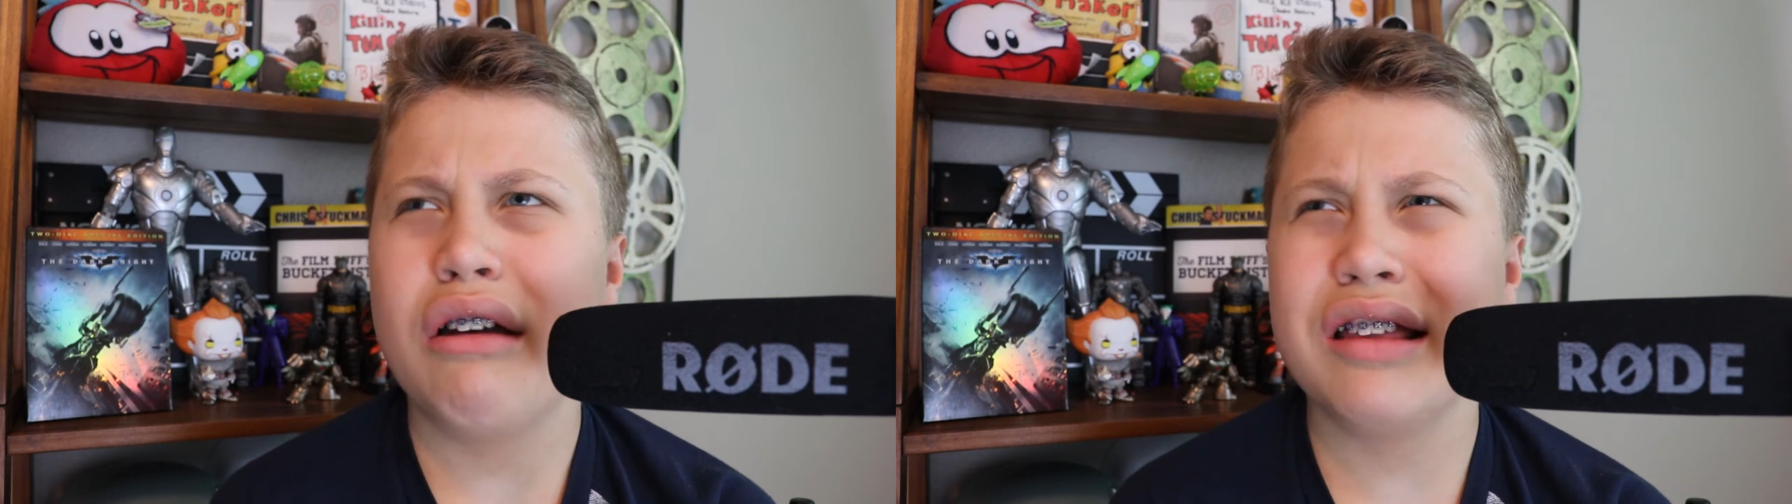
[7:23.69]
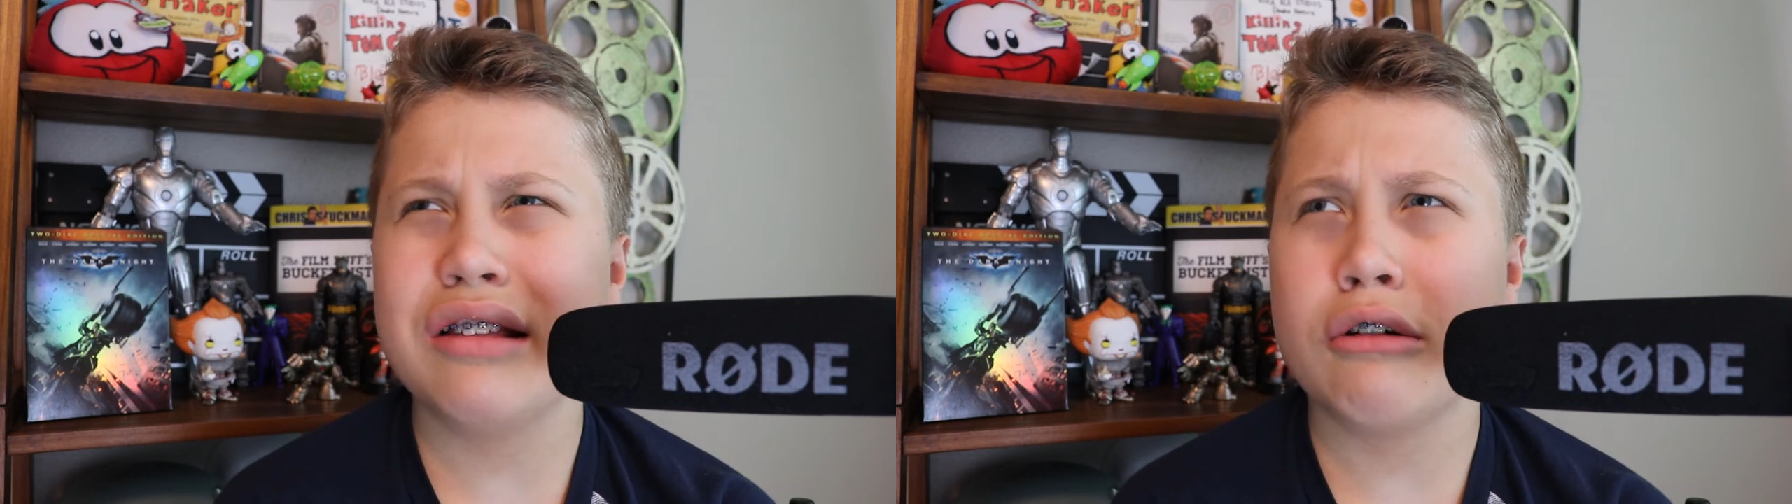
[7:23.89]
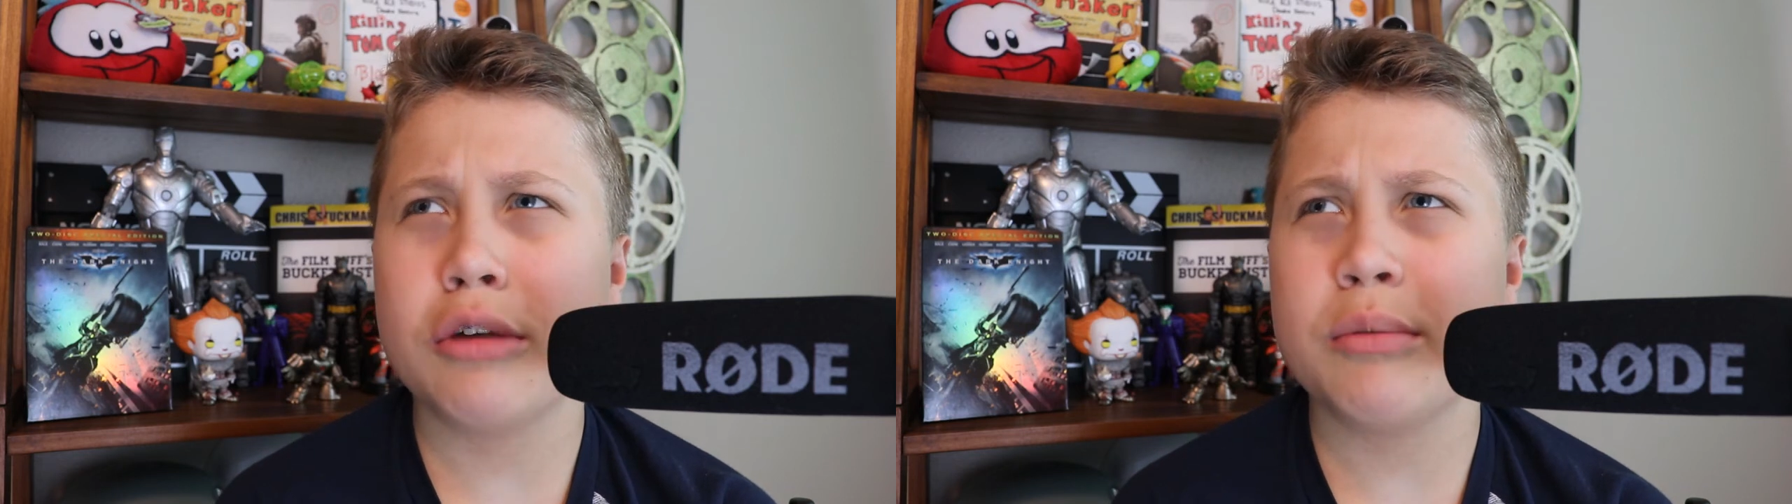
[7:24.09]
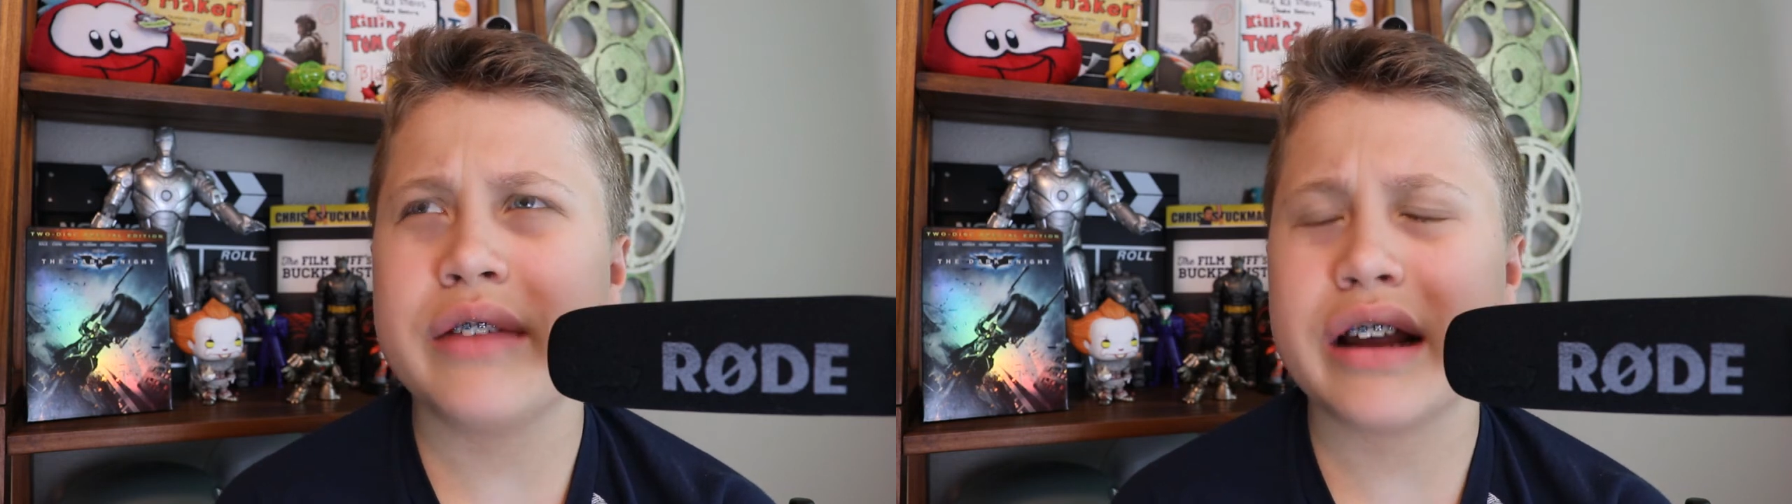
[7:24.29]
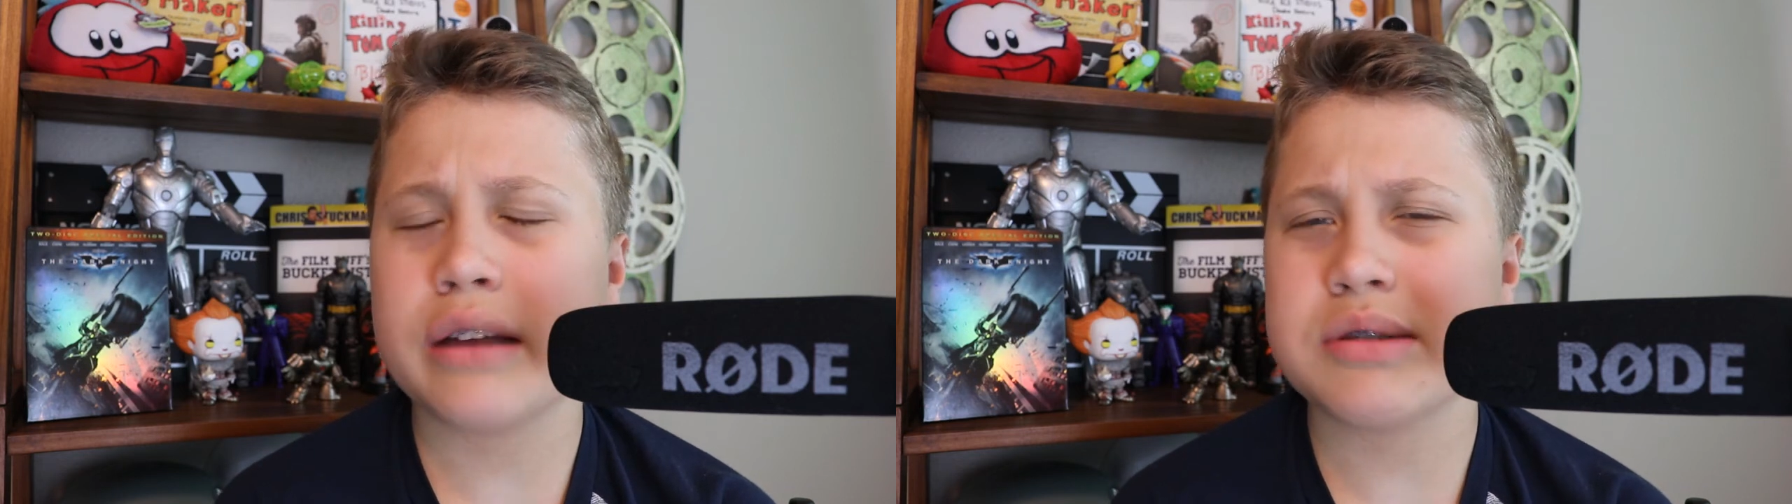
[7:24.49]
think the only
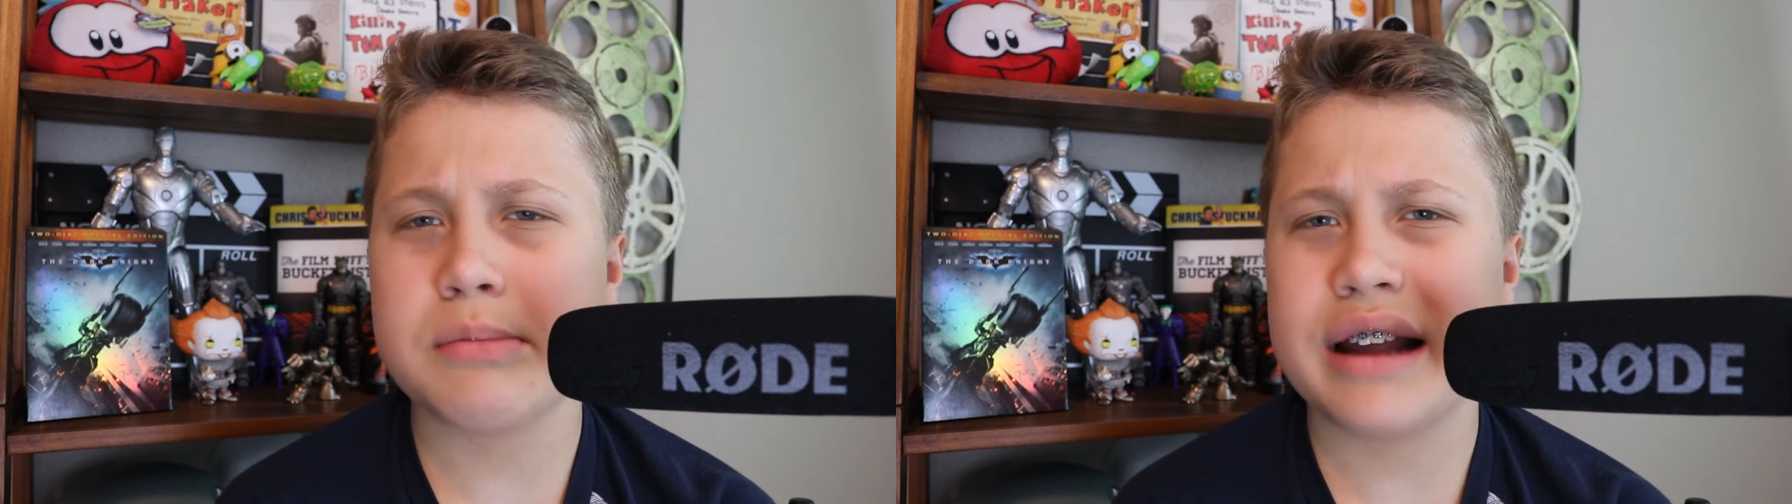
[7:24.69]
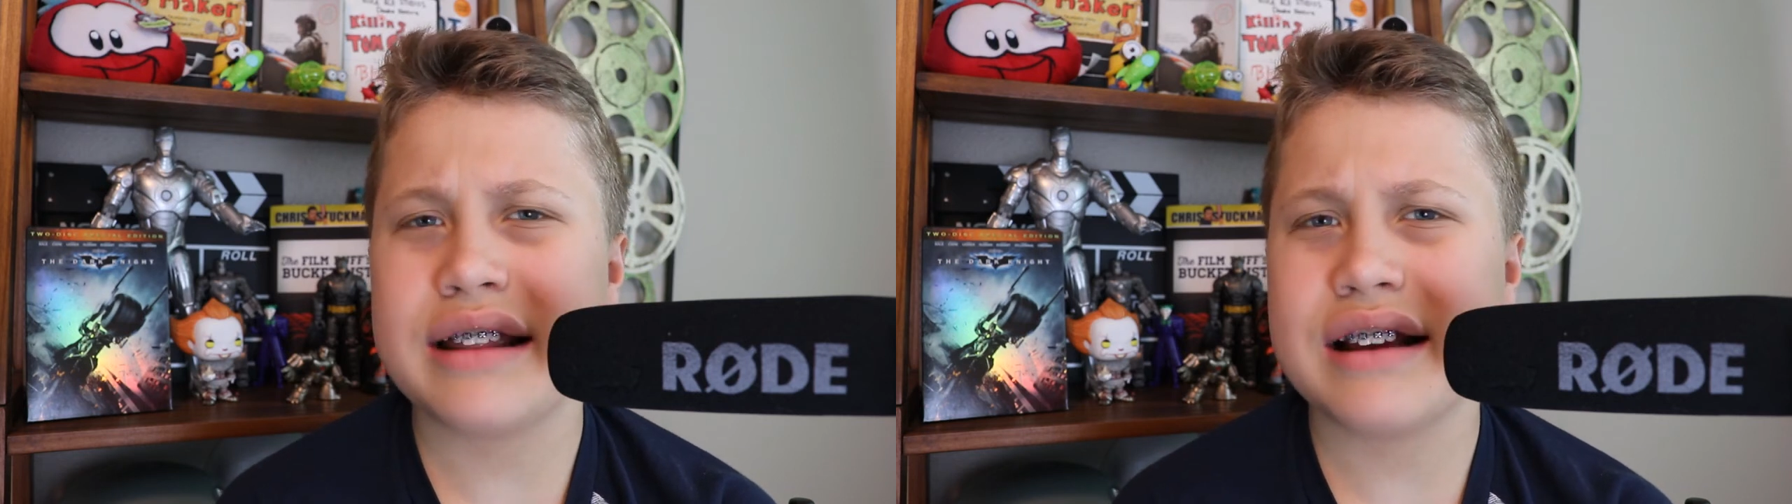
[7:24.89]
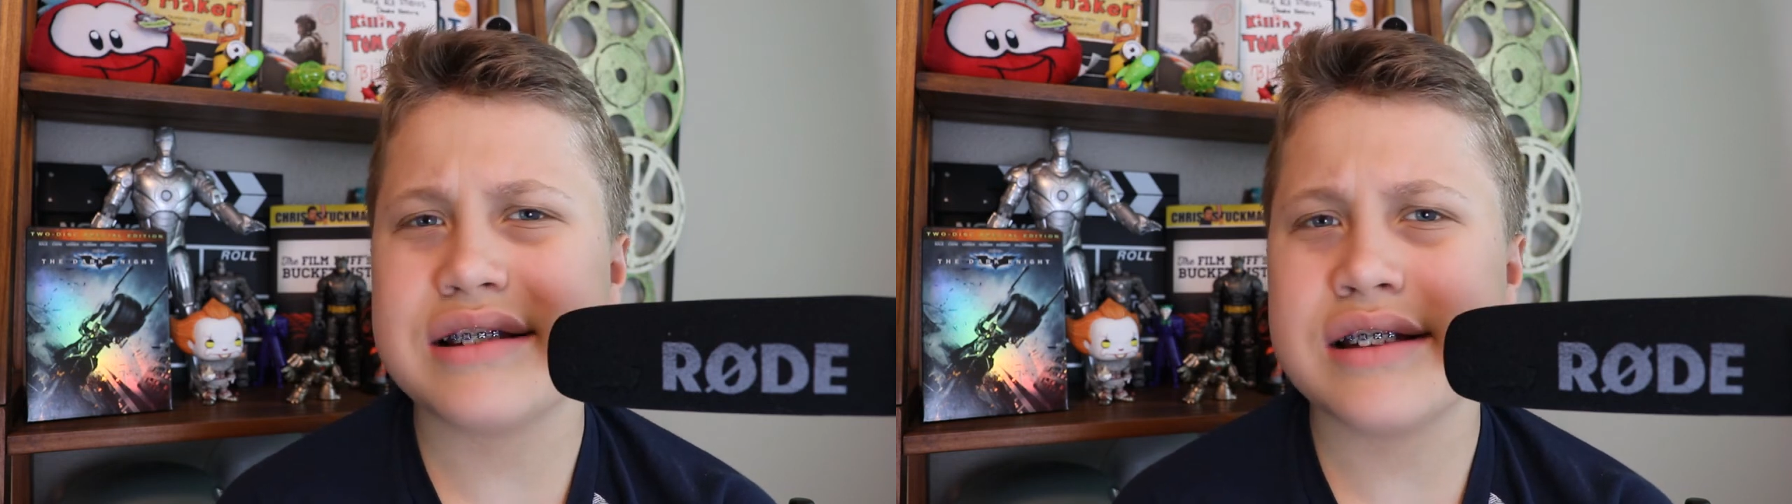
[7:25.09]
movie that comes to mind that I've